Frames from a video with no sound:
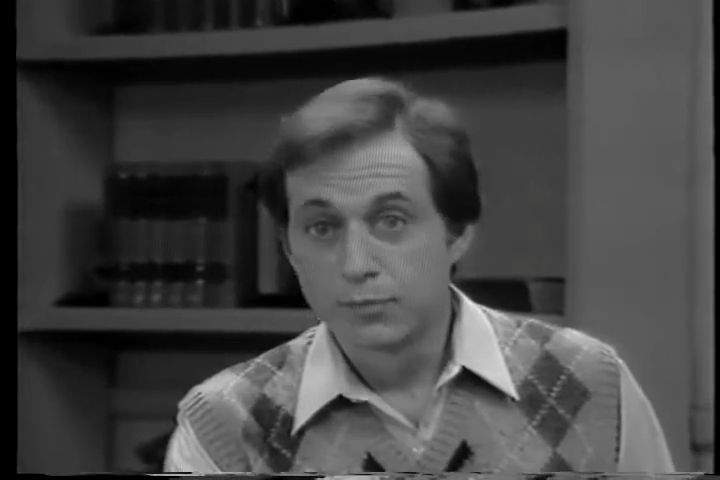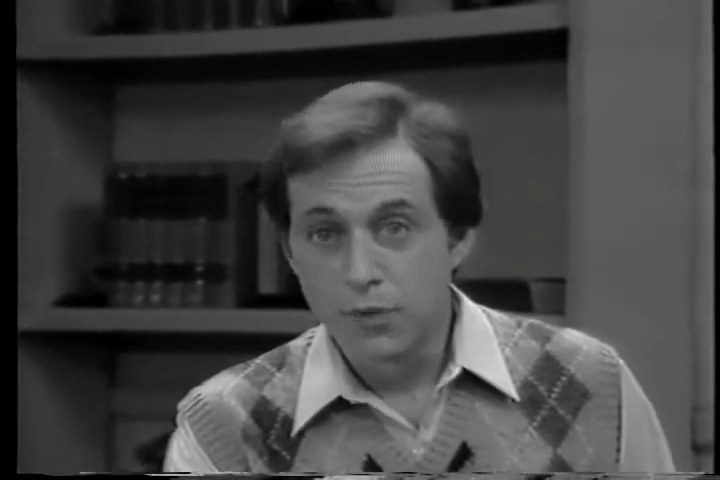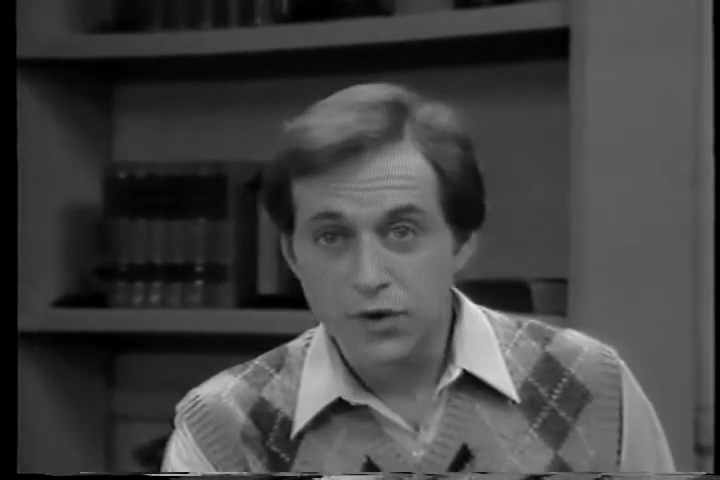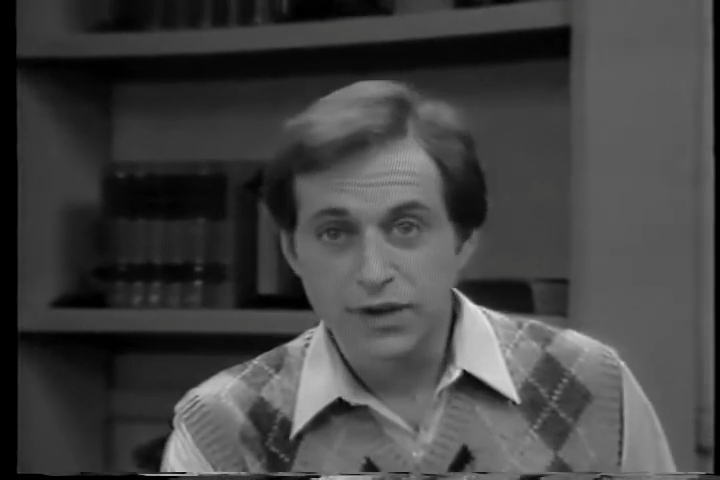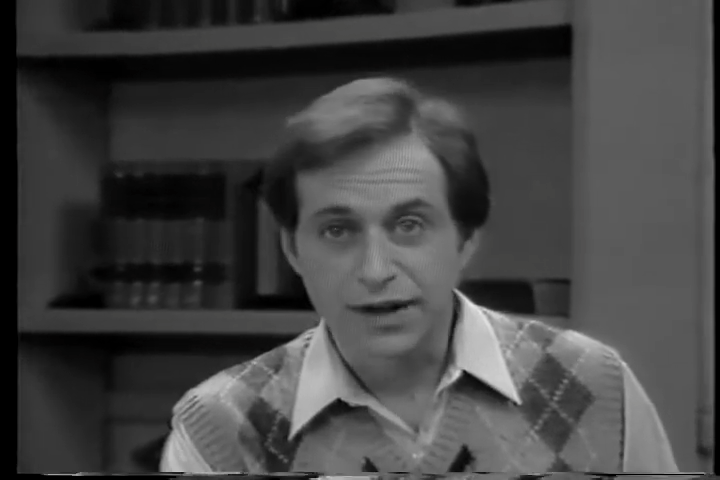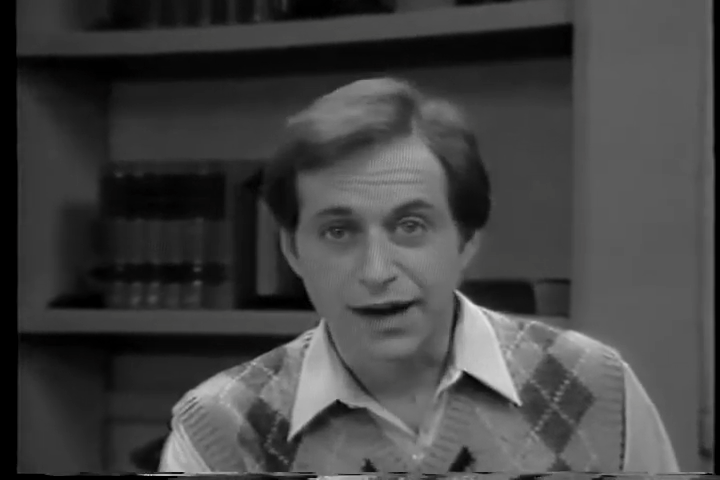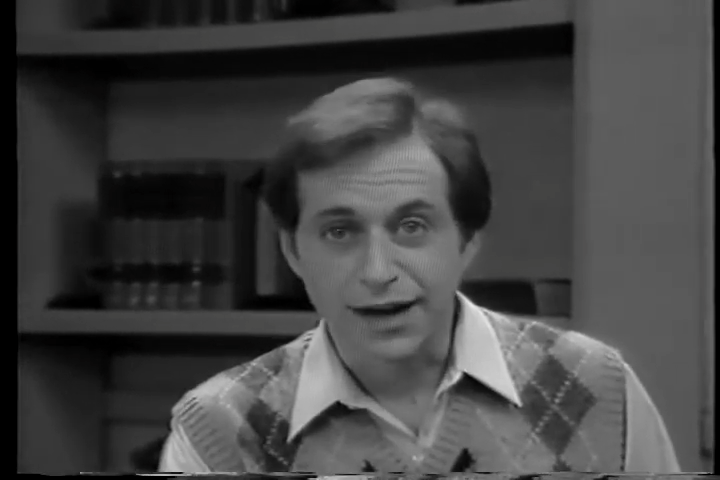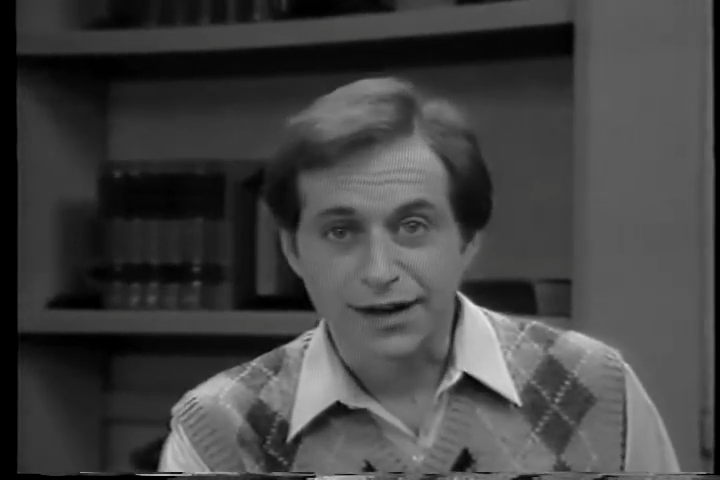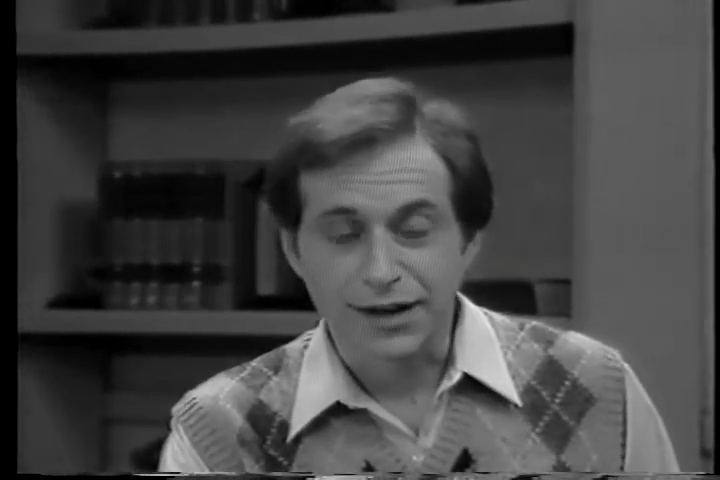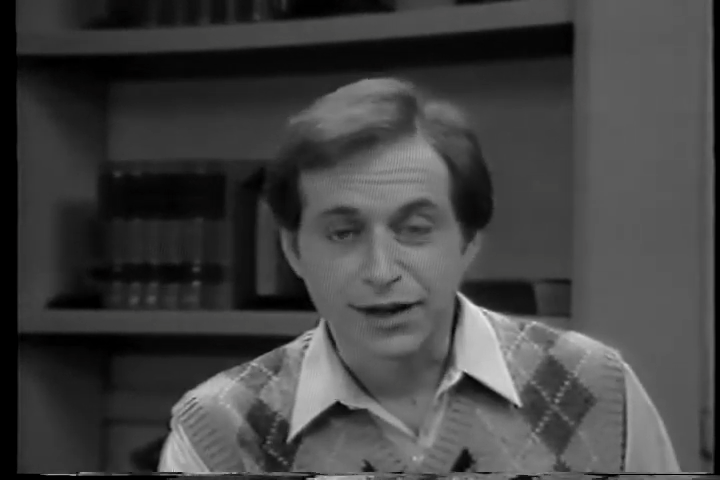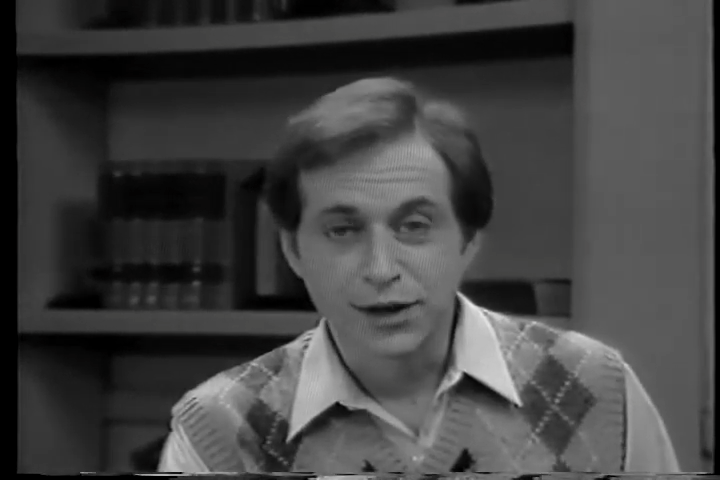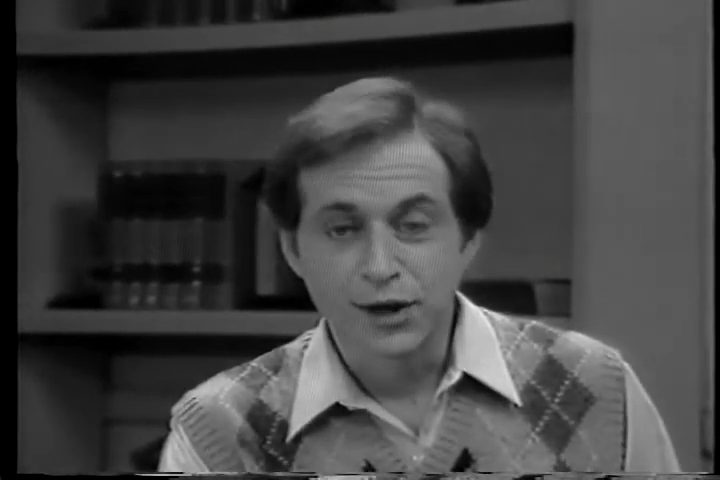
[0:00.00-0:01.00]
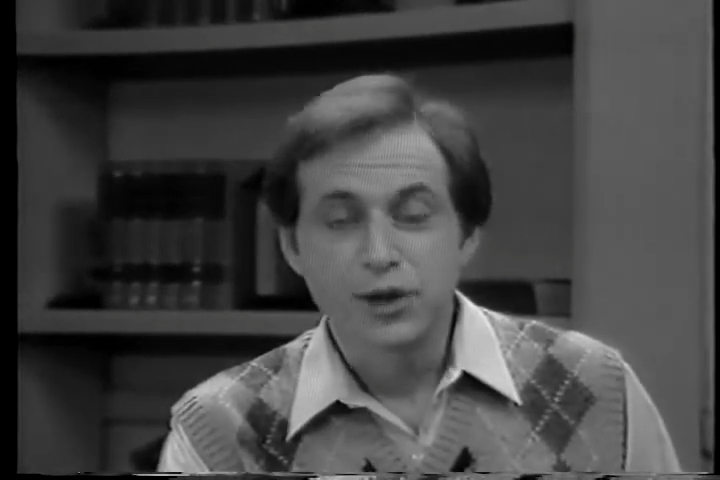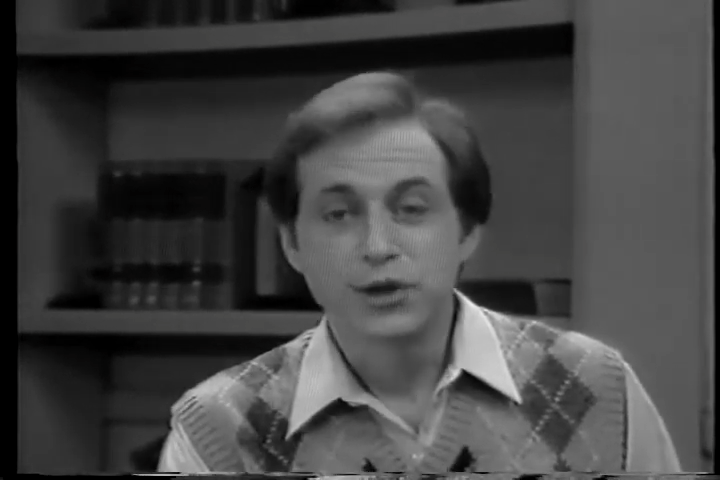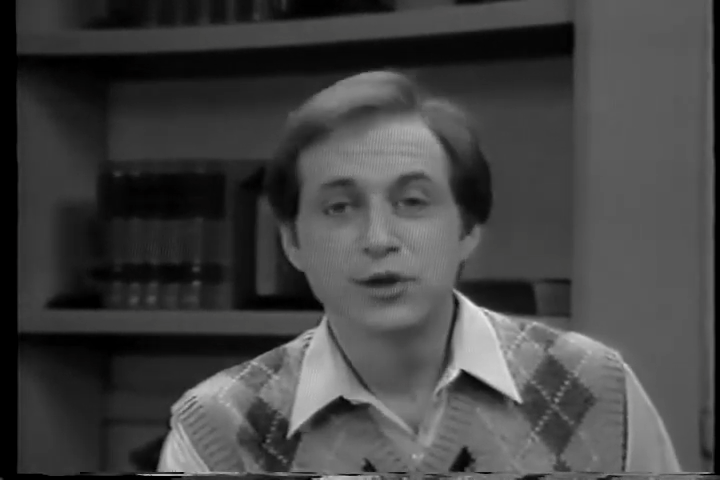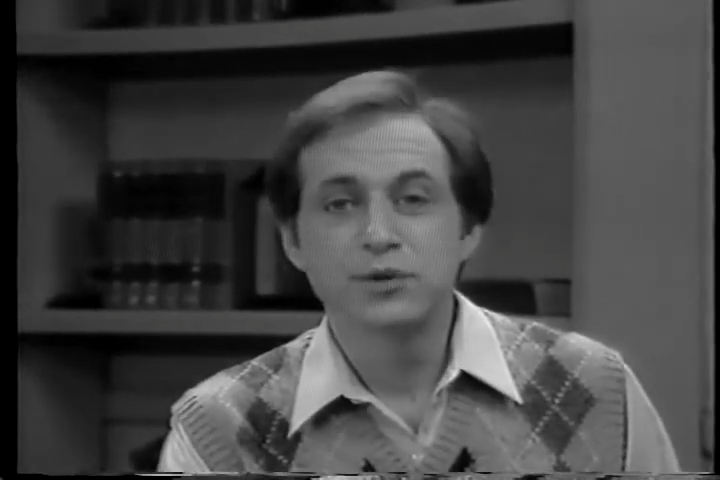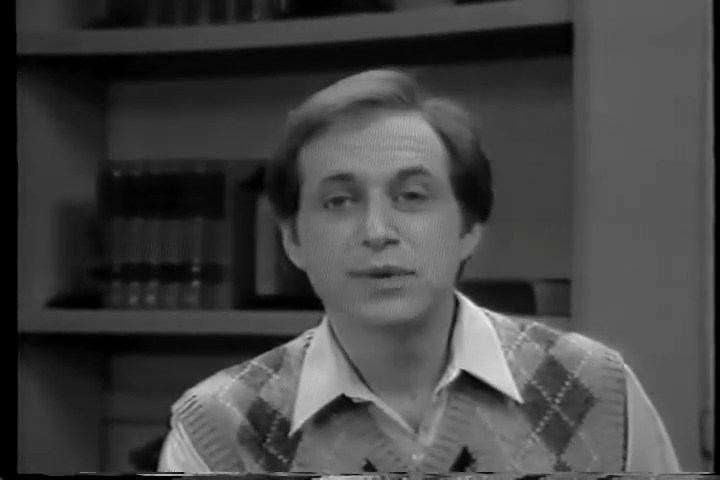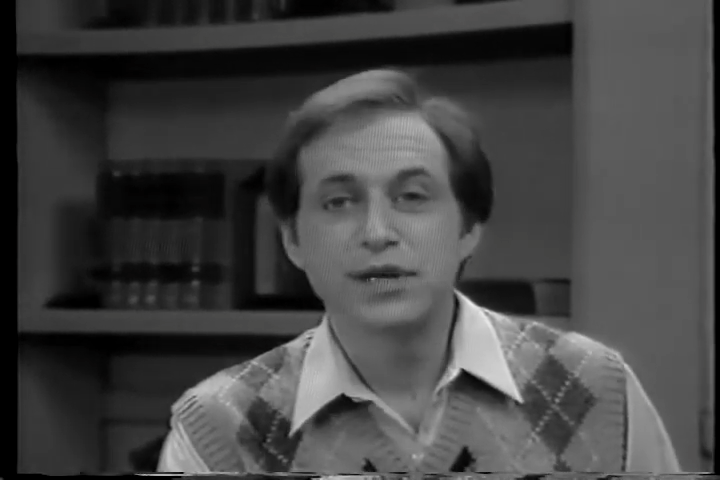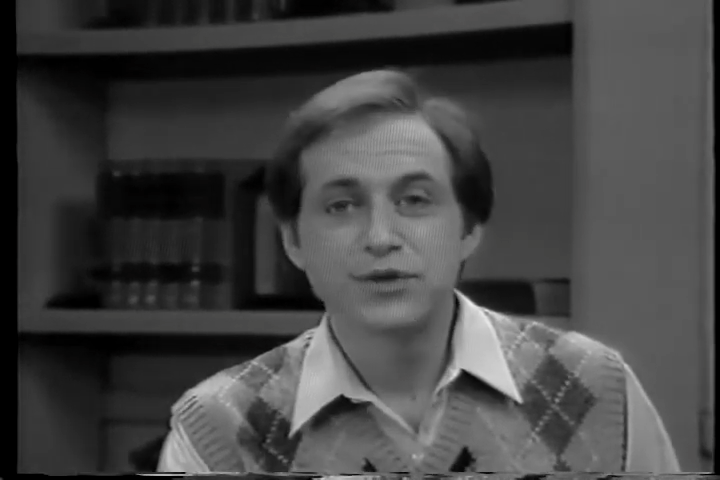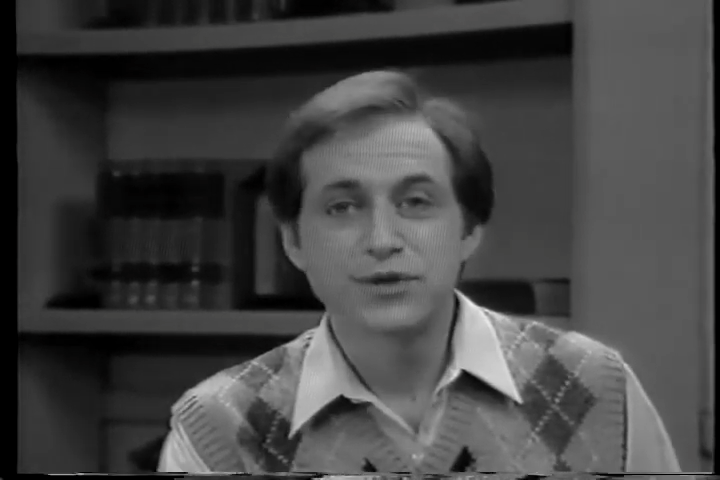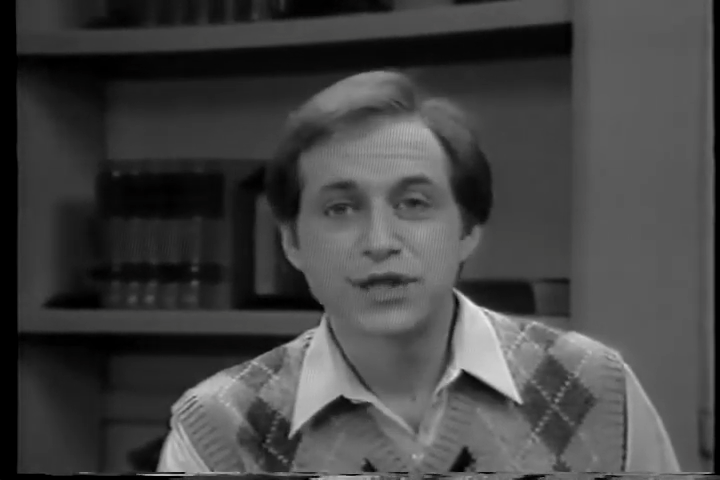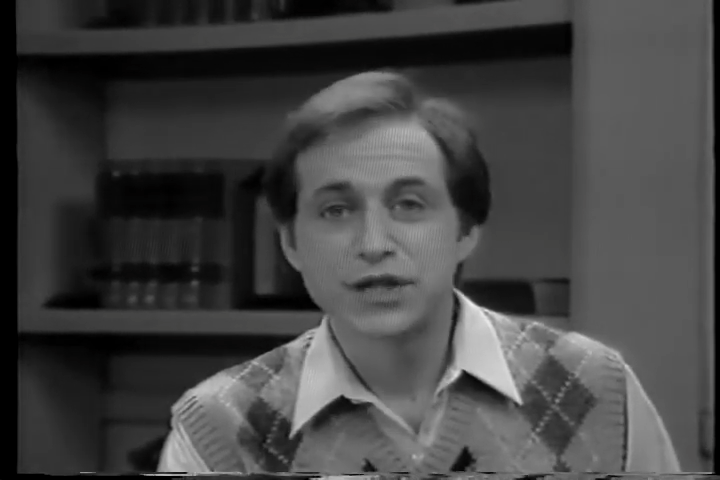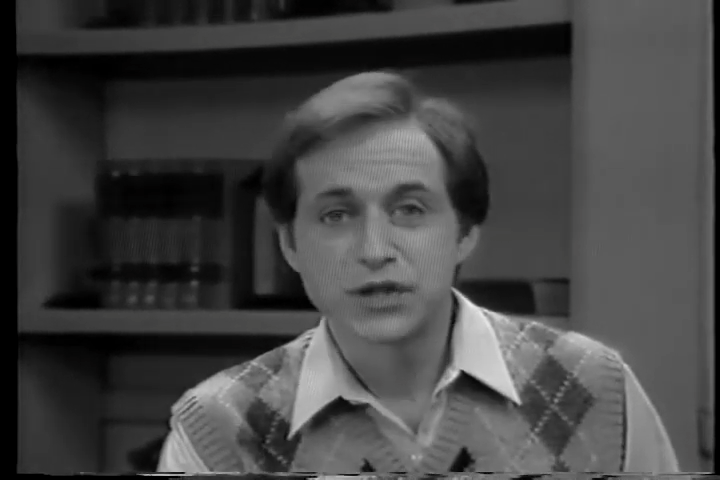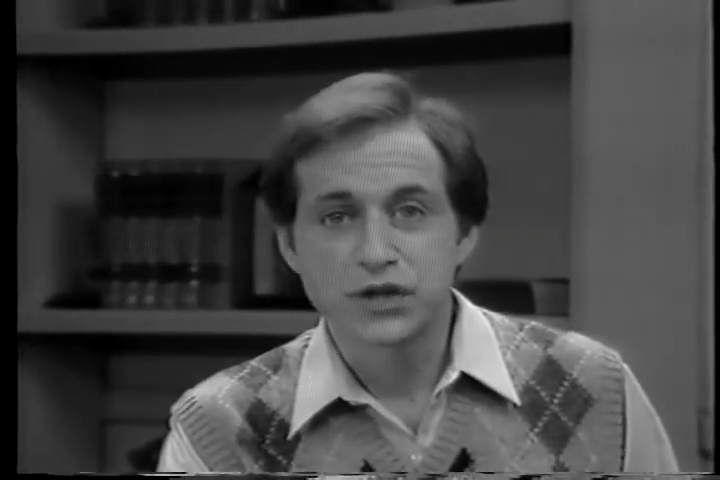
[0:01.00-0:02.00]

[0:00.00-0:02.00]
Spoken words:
More than likely, you'll be using